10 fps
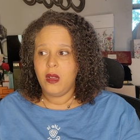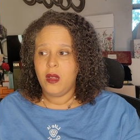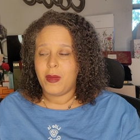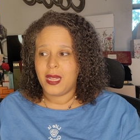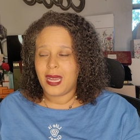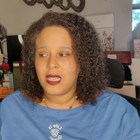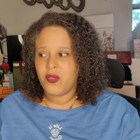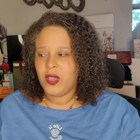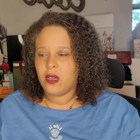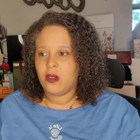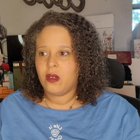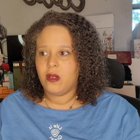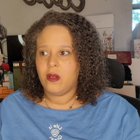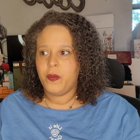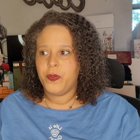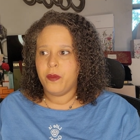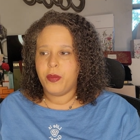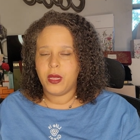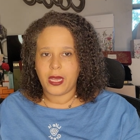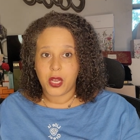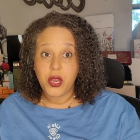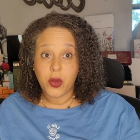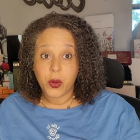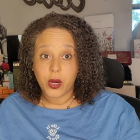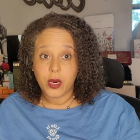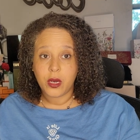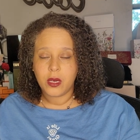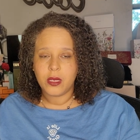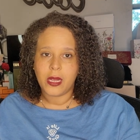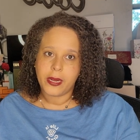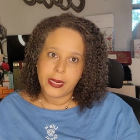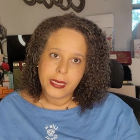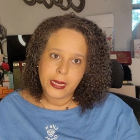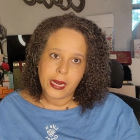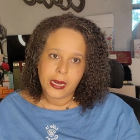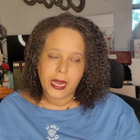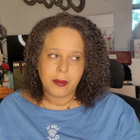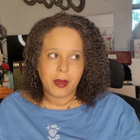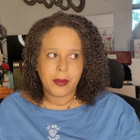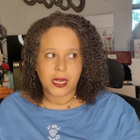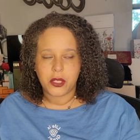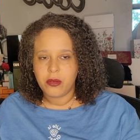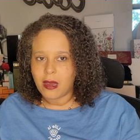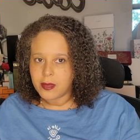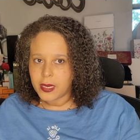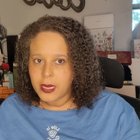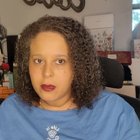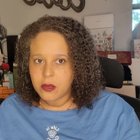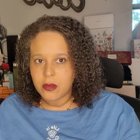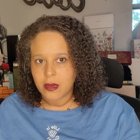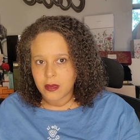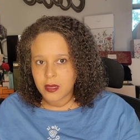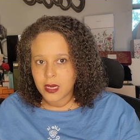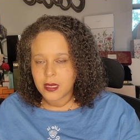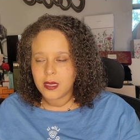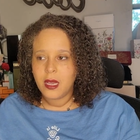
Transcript: my last vehicle, but like newer. It's on 1999. It might be like a 2008, 2006.